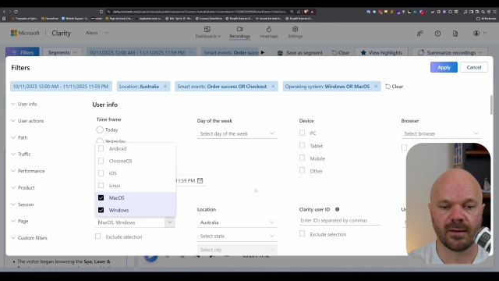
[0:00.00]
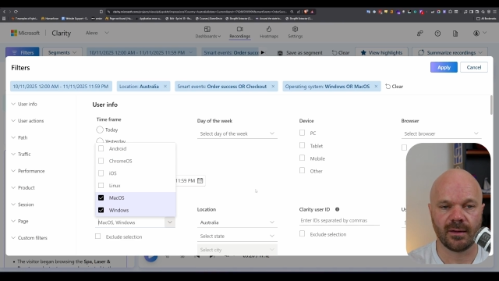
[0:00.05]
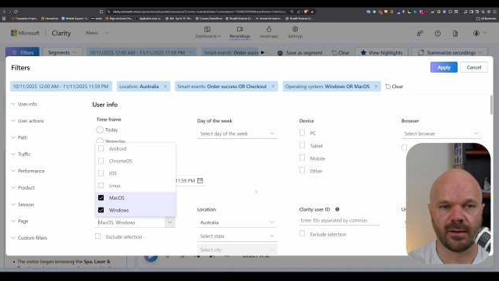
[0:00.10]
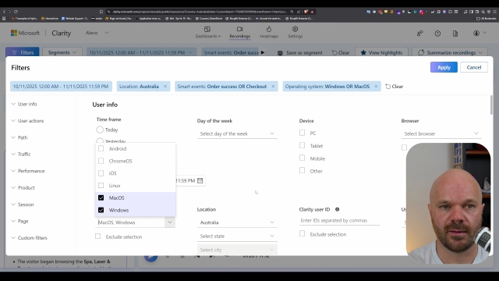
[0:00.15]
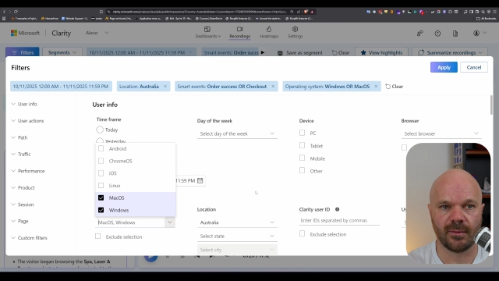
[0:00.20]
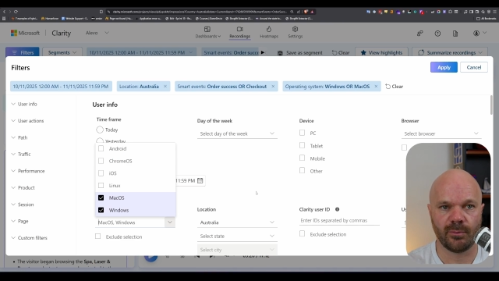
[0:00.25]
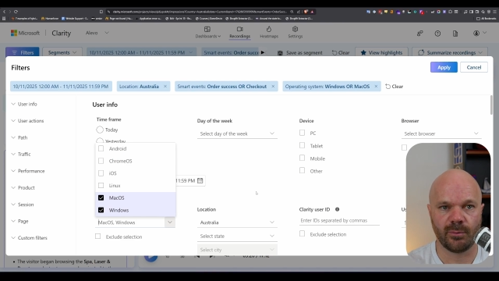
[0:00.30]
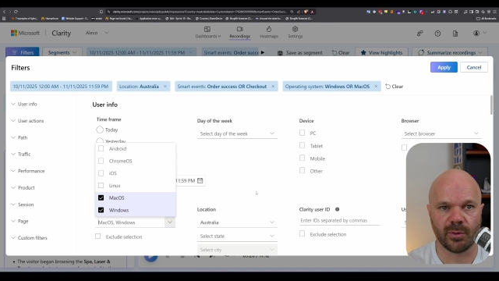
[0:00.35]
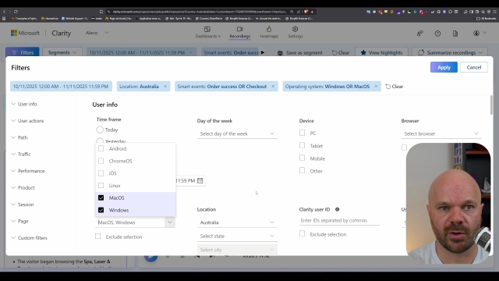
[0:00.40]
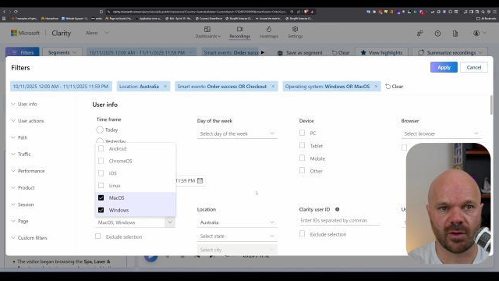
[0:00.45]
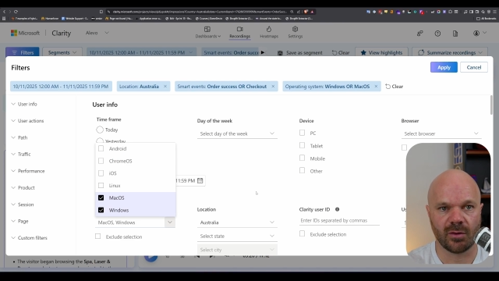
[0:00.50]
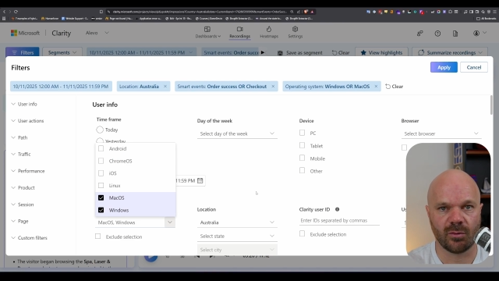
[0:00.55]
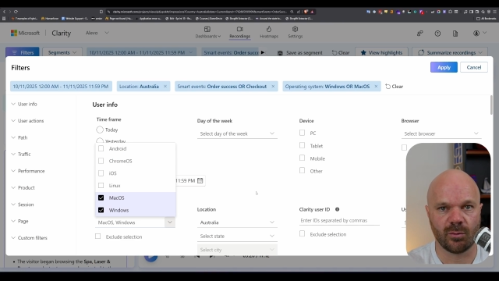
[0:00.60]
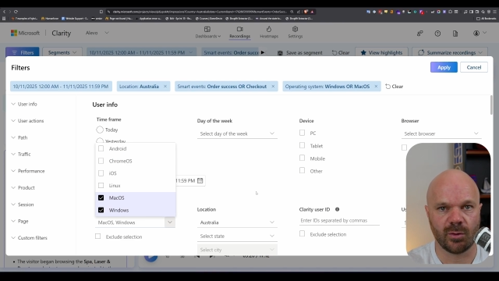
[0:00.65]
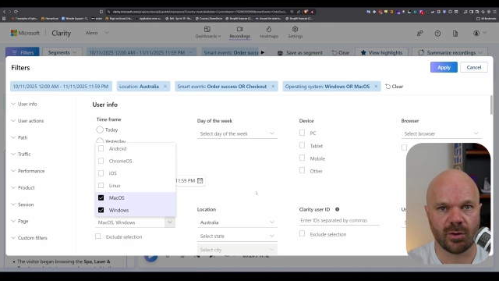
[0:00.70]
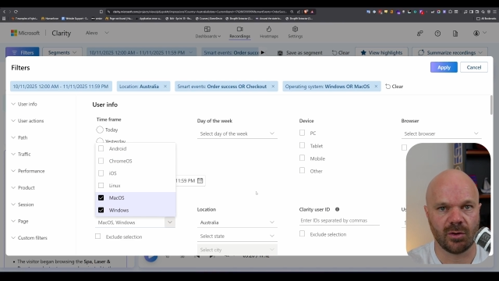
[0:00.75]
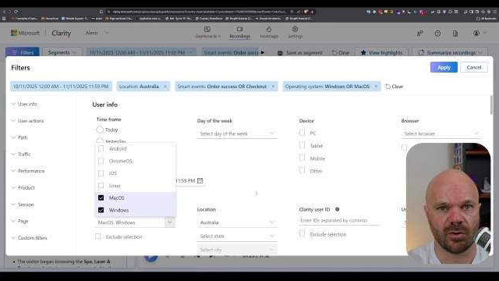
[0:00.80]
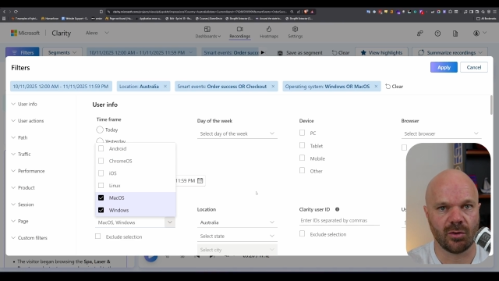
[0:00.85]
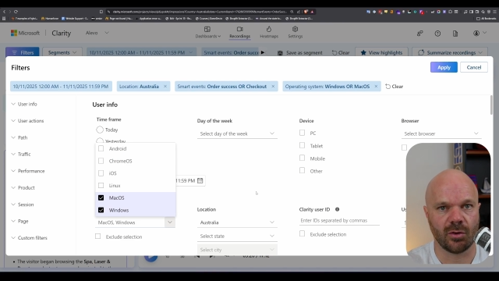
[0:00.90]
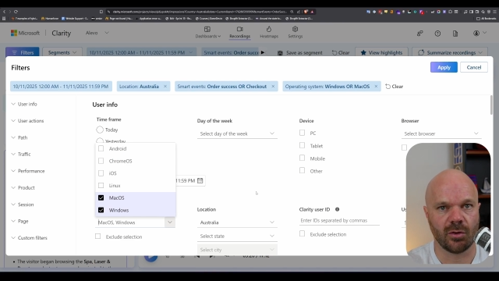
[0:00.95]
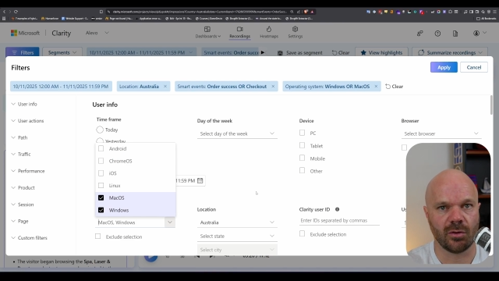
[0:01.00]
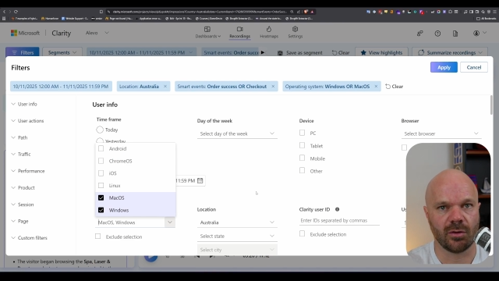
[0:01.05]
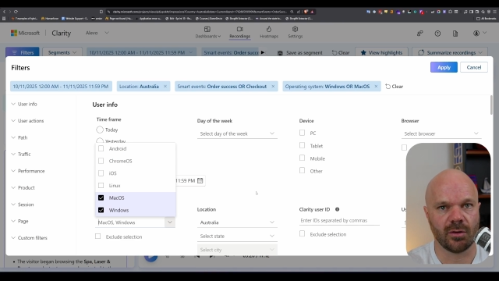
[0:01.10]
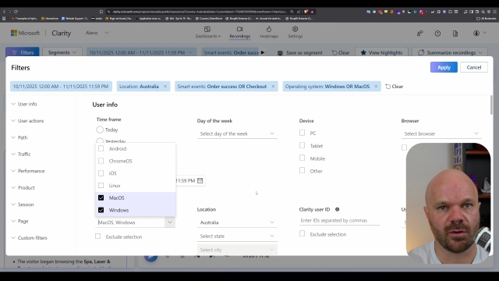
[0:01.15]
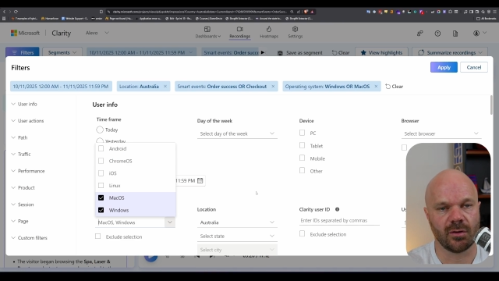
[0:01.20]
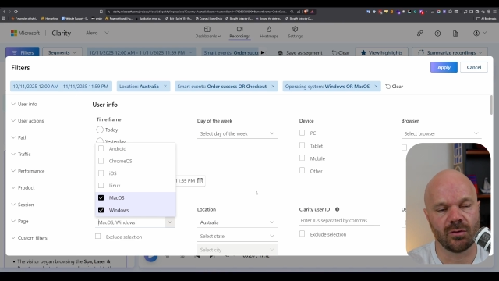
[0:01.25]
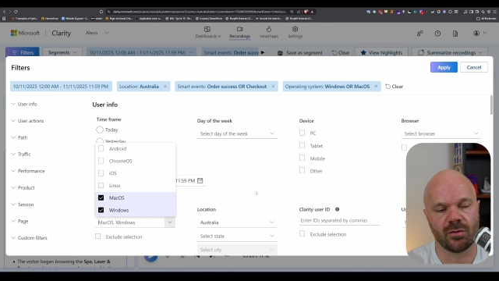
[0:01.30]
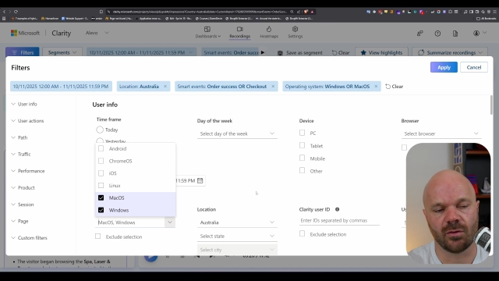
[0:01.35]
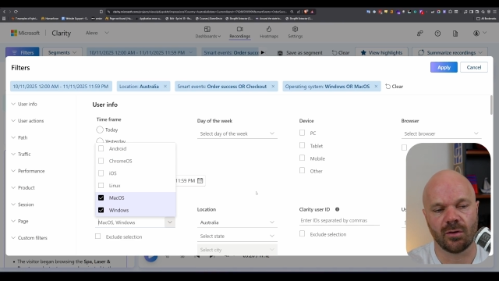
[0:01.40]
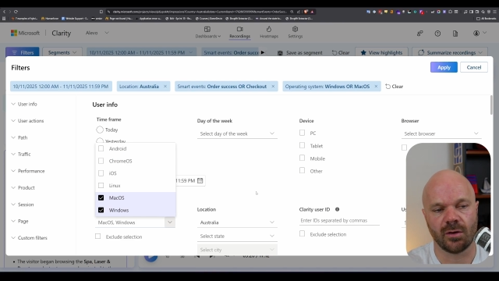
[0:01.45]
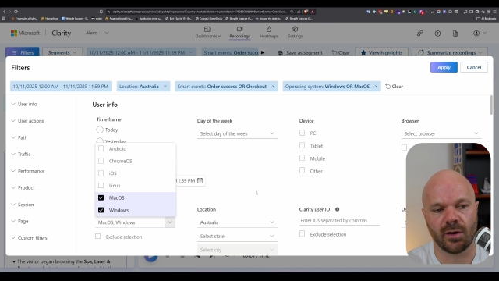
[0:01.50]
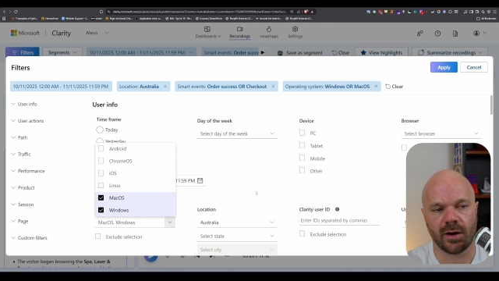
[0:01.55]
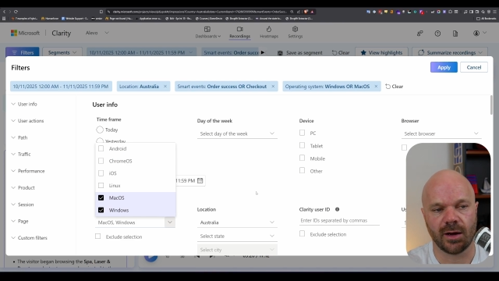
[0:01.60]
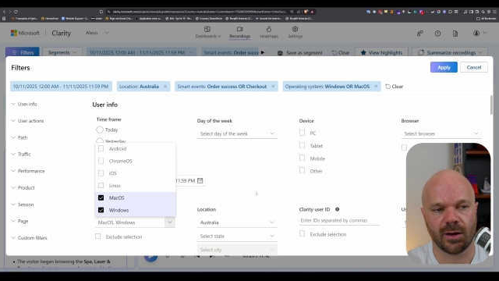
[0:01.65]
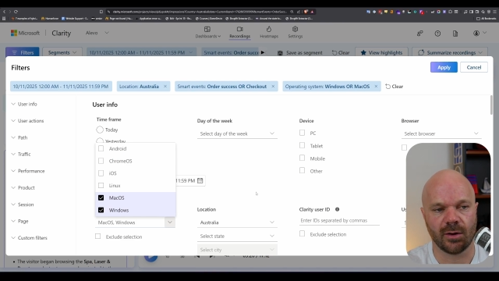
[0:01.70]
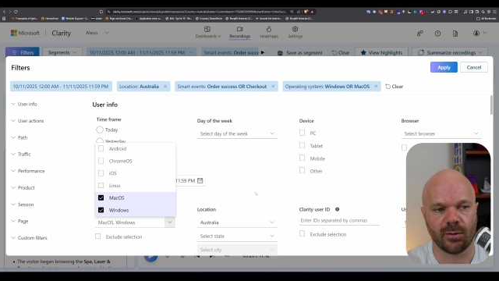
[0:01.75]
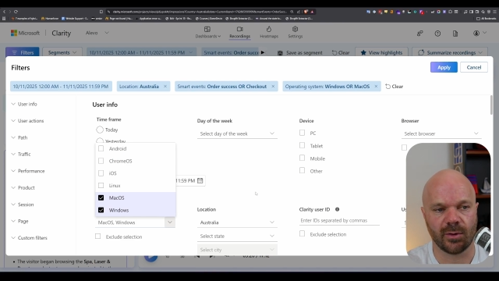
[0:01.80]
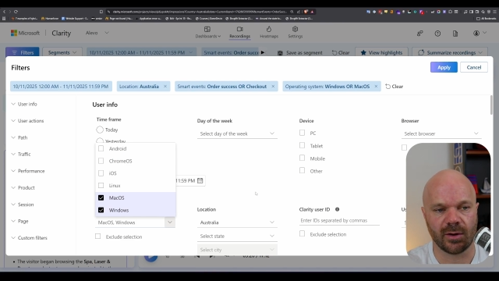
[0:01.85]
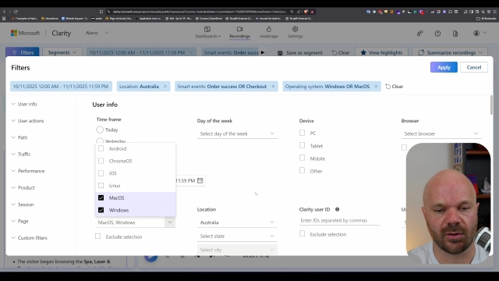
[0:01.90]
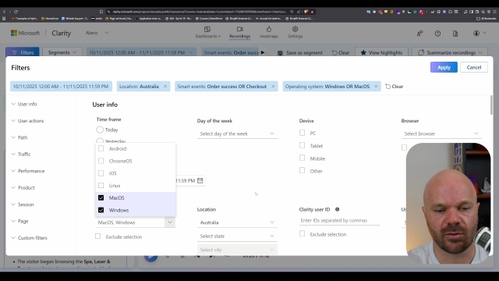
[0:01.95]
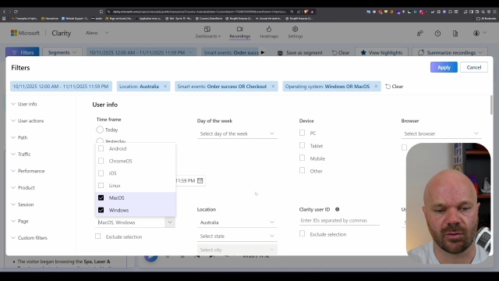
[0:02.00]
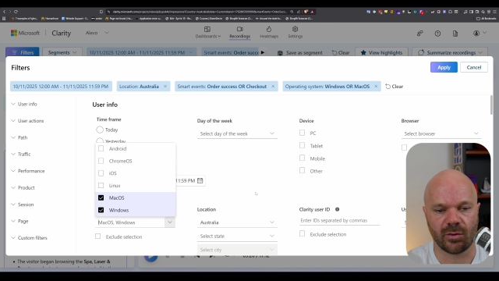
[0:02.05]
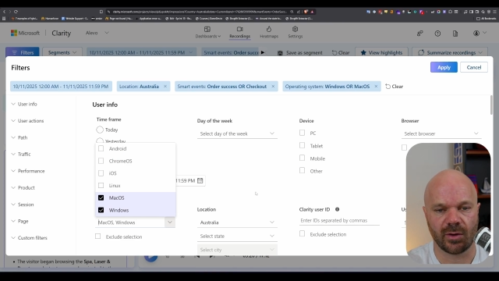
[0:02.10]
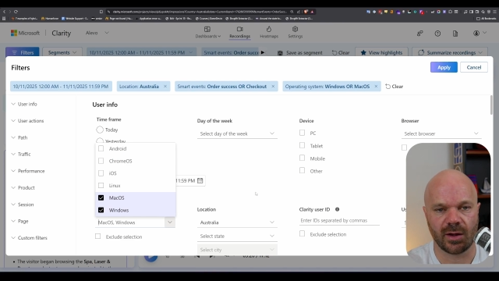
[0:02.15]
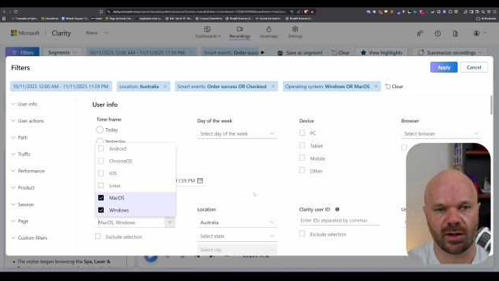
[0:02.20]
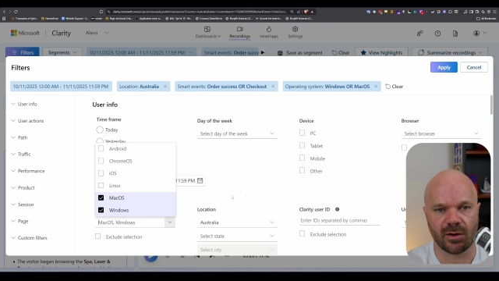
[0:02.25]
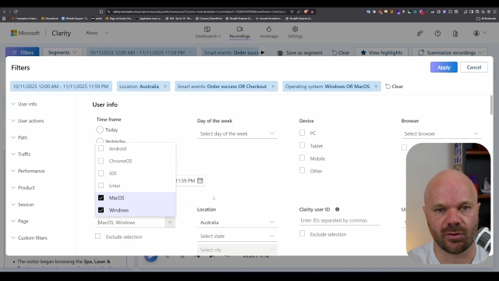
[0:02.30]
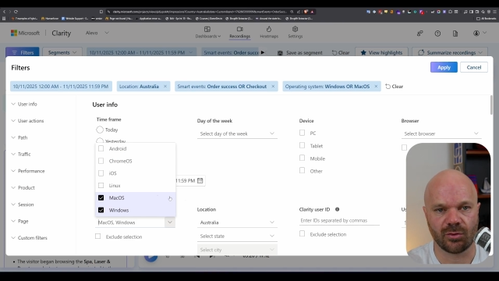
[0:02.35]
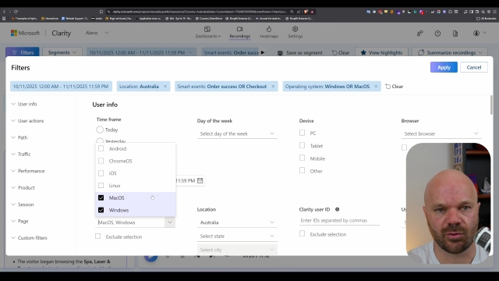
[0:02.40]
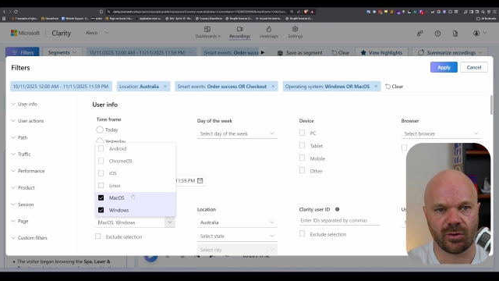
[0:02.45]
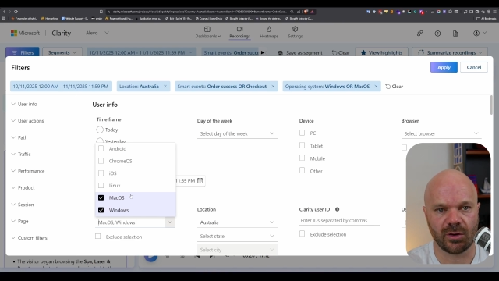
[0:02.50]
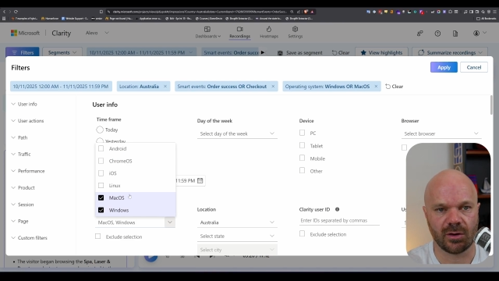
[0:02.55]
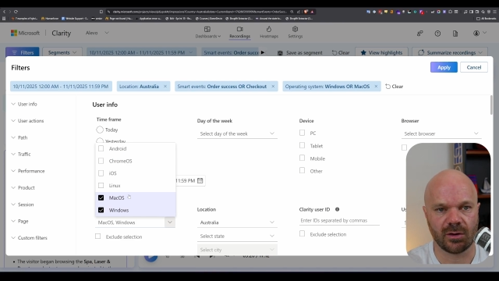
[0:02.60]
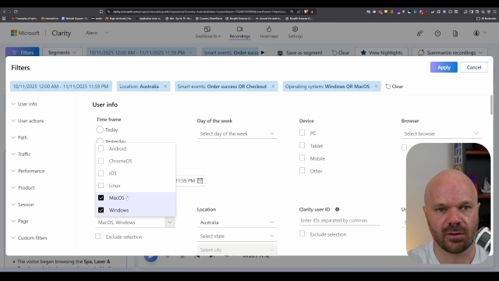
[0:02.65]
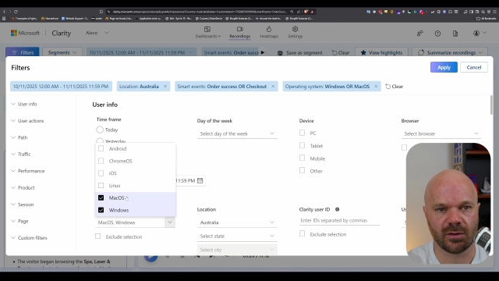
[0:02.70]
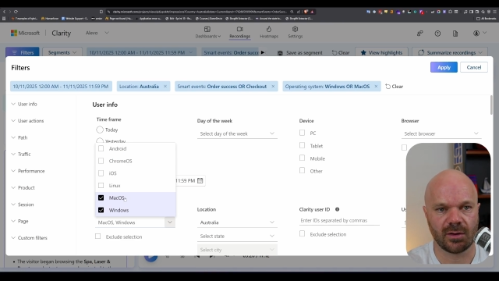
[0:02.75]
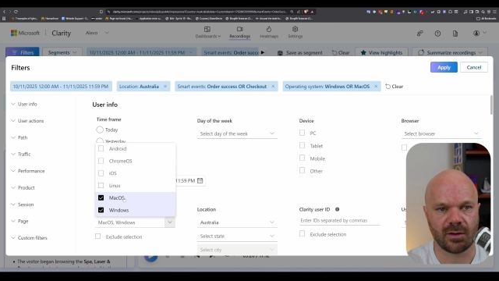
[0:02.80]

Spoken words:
because we know that it's not iOS or Android,